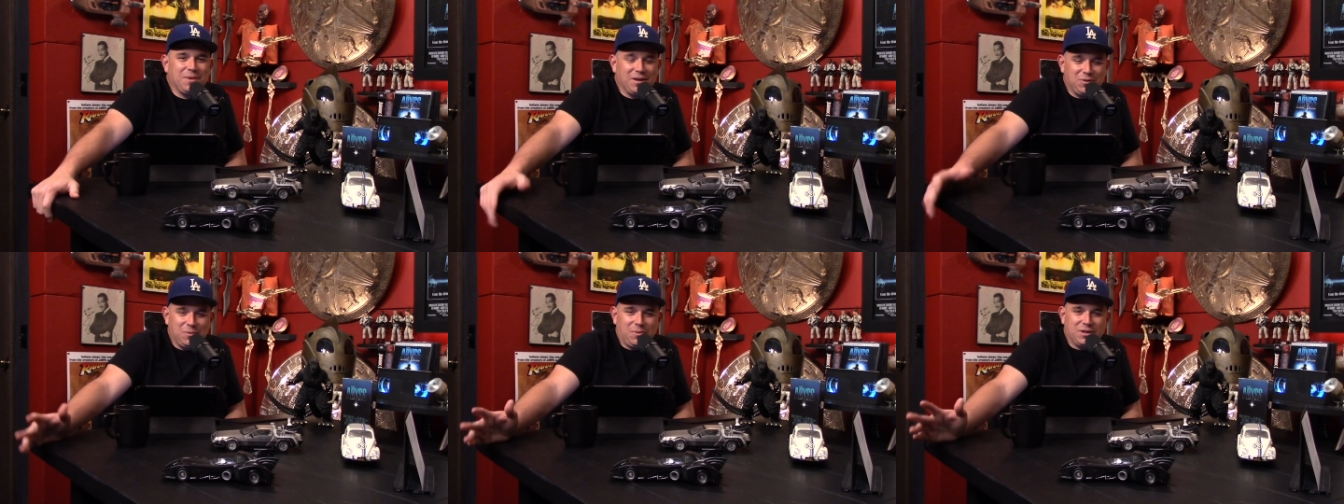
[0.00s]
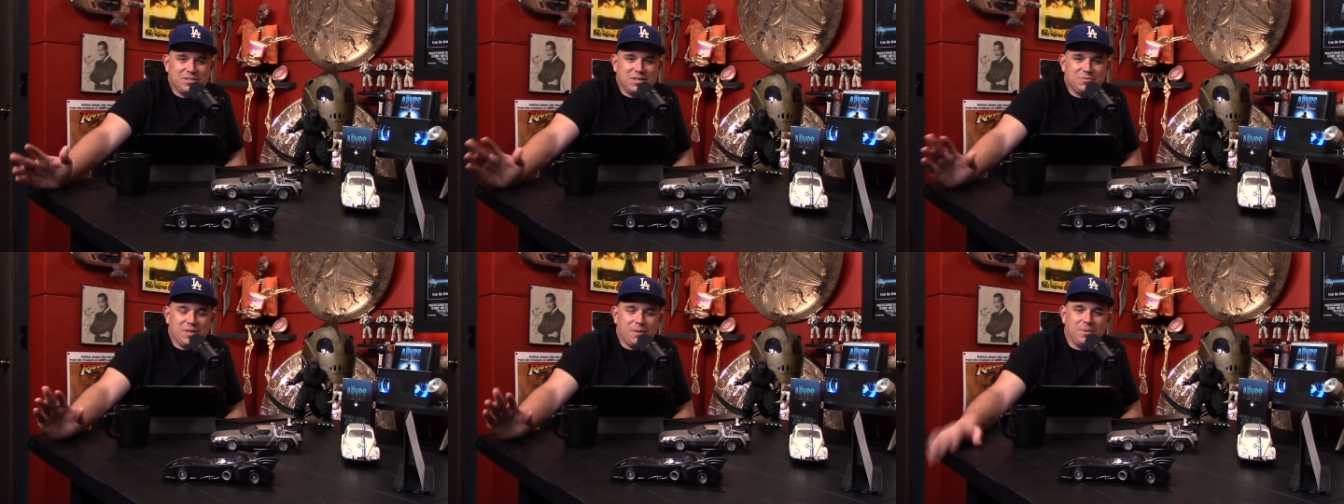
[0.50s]
do apologize
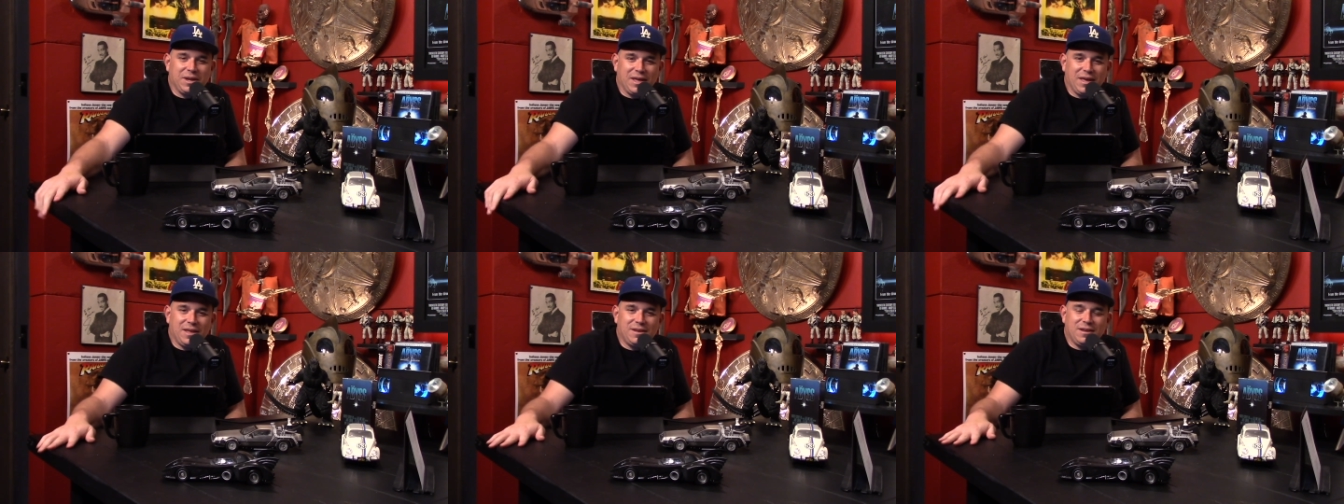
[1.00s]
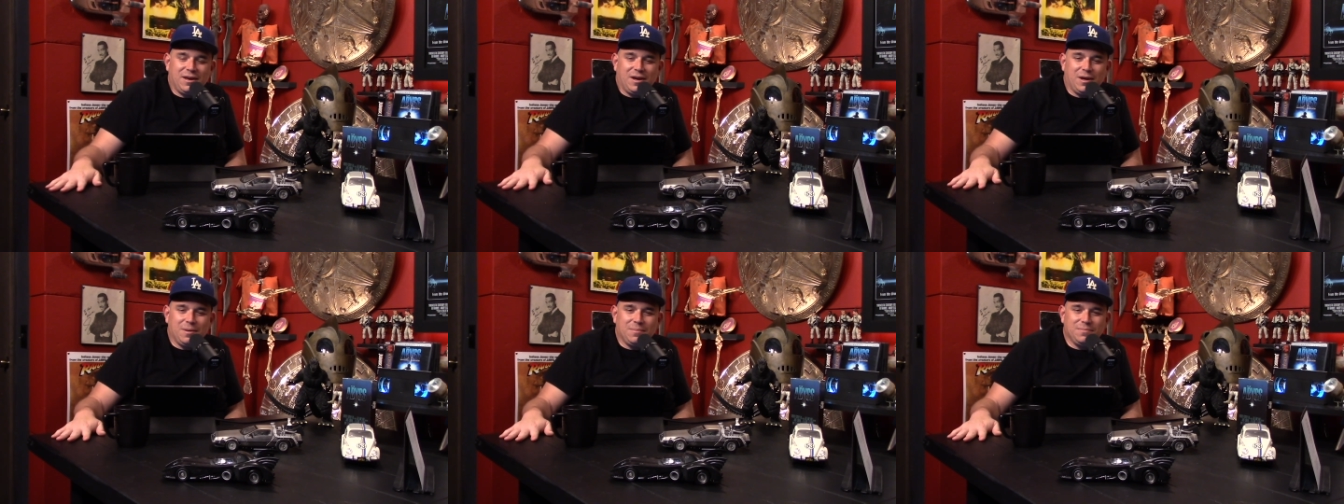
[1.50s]
for that. But
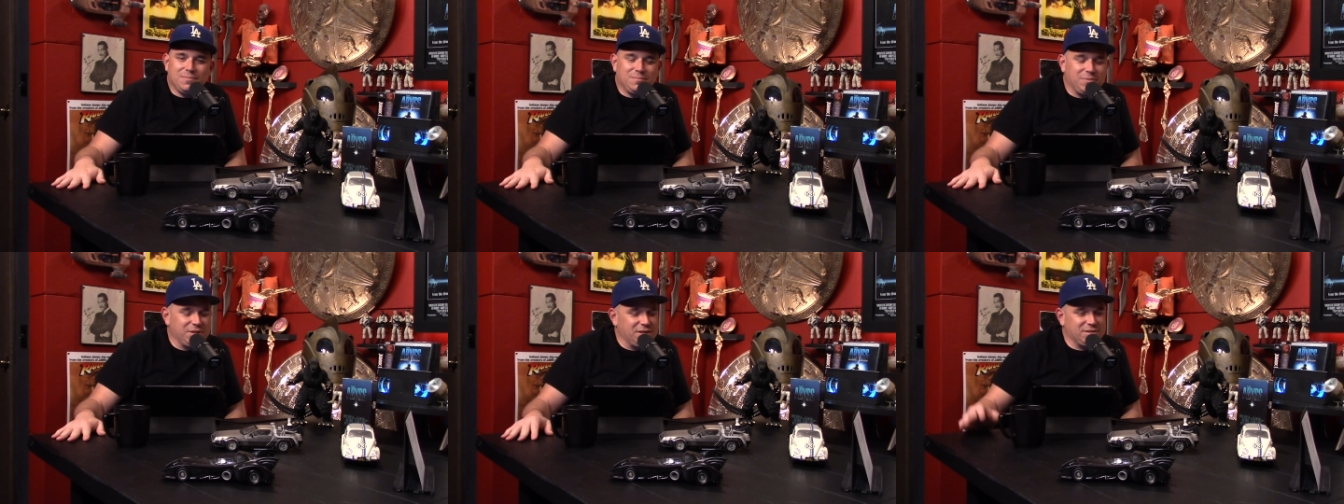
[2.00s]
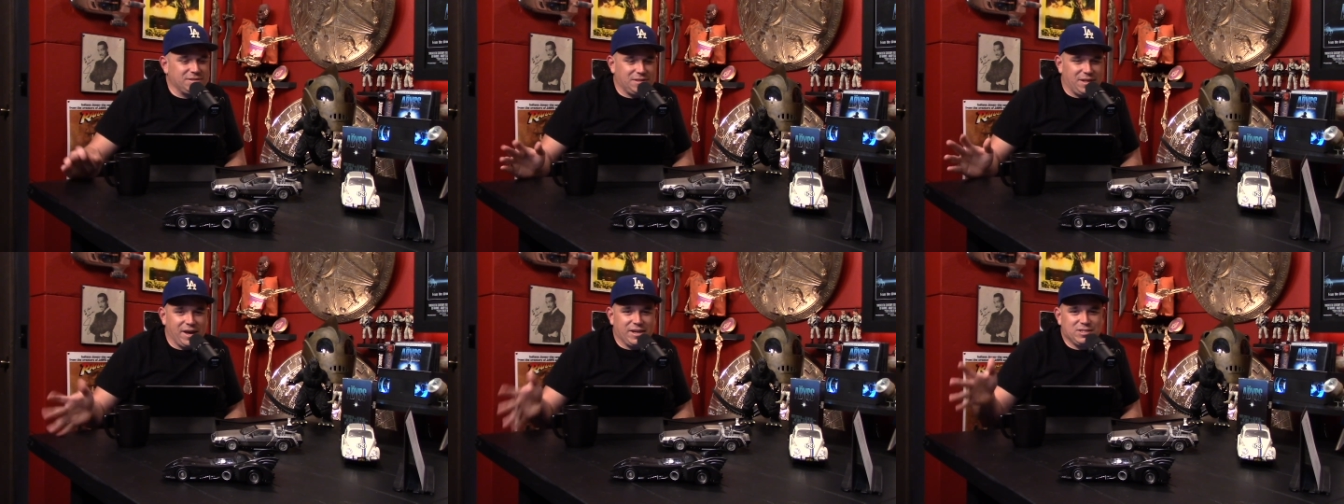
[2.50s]
again, please
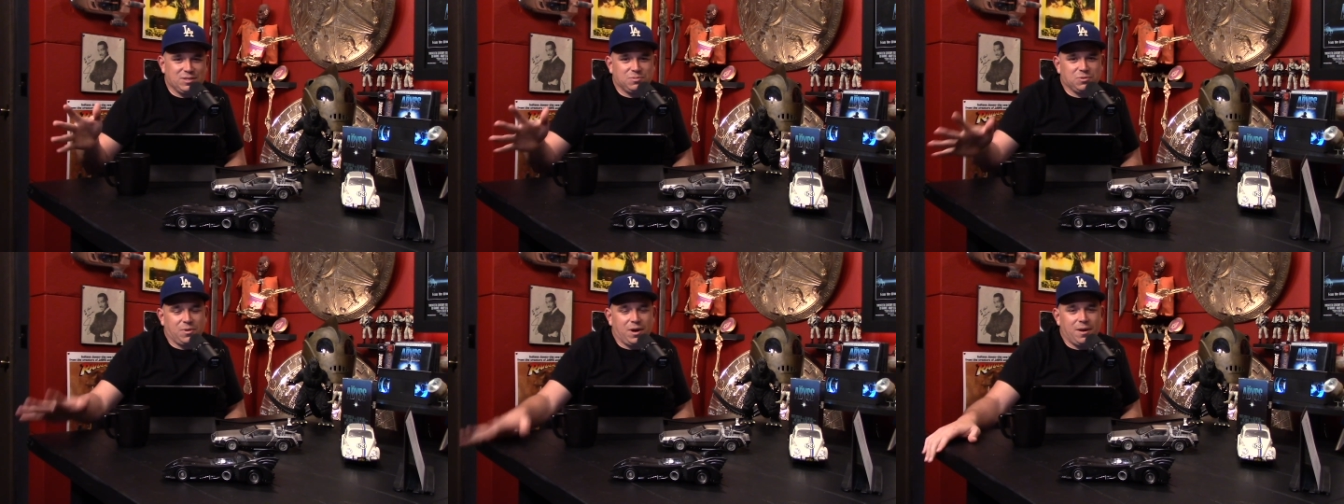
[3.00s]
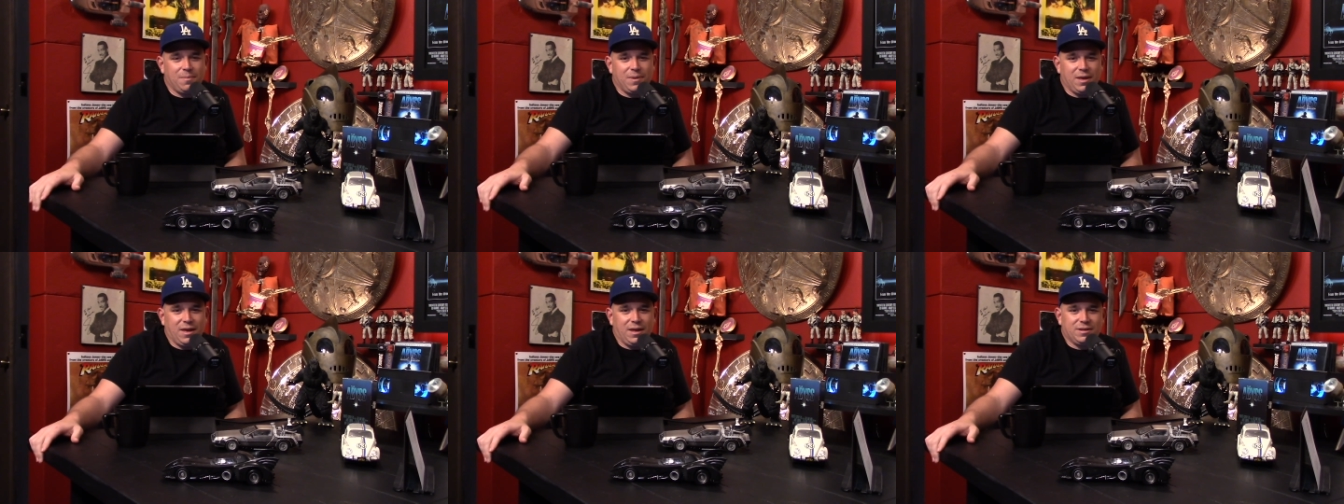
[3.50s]
like and subscribe
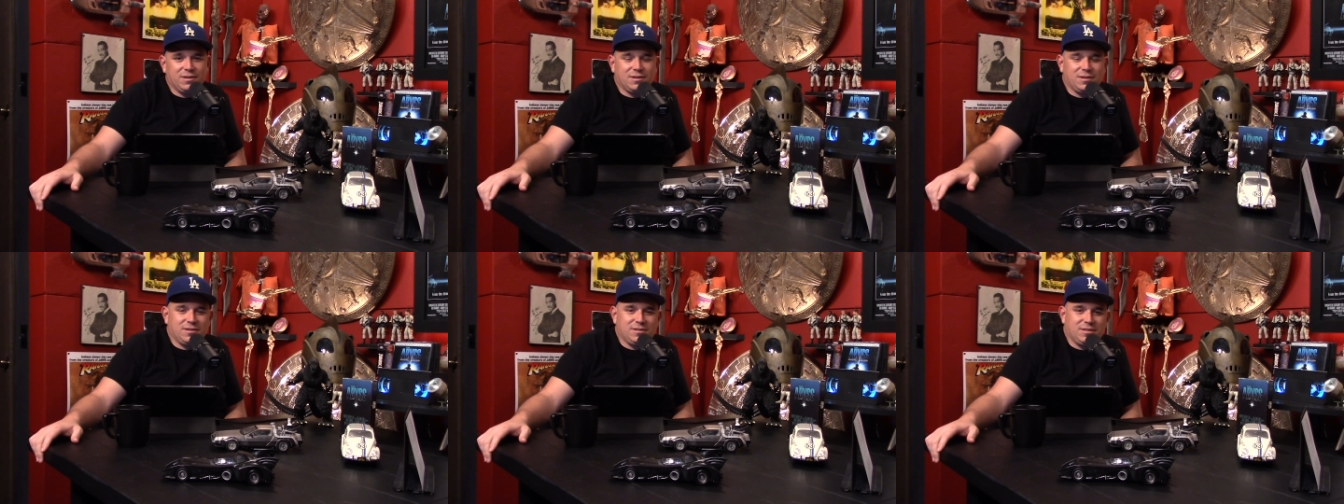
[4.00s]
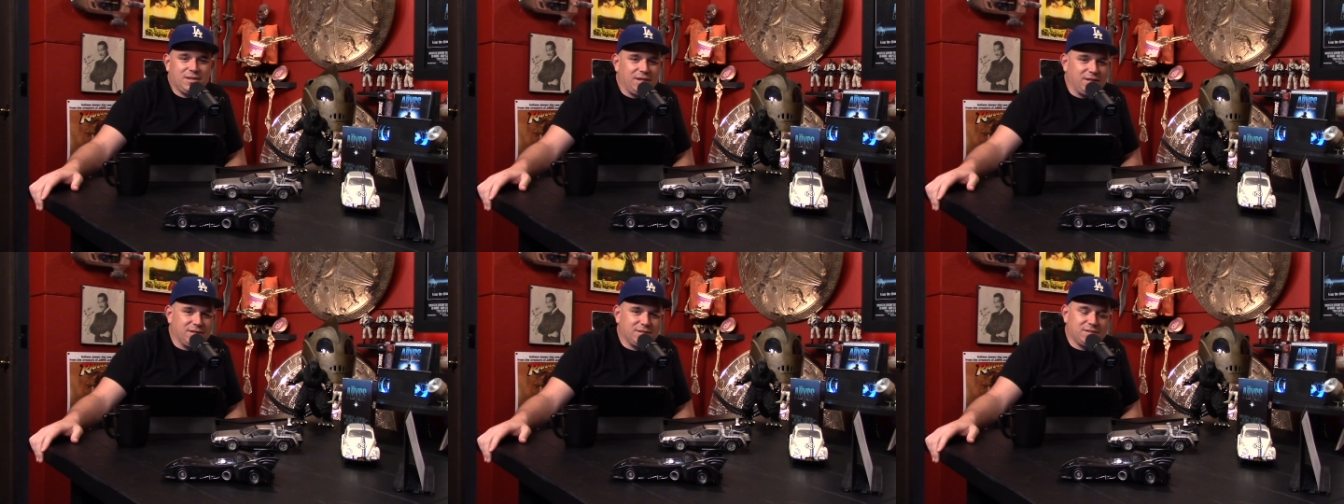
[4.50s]
and
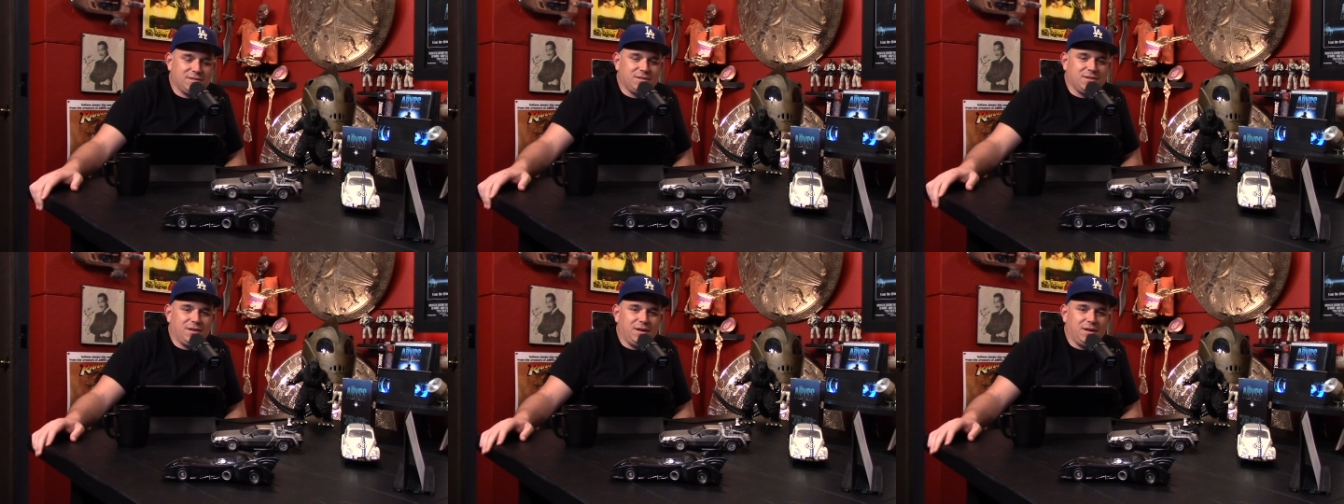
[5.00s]
tell us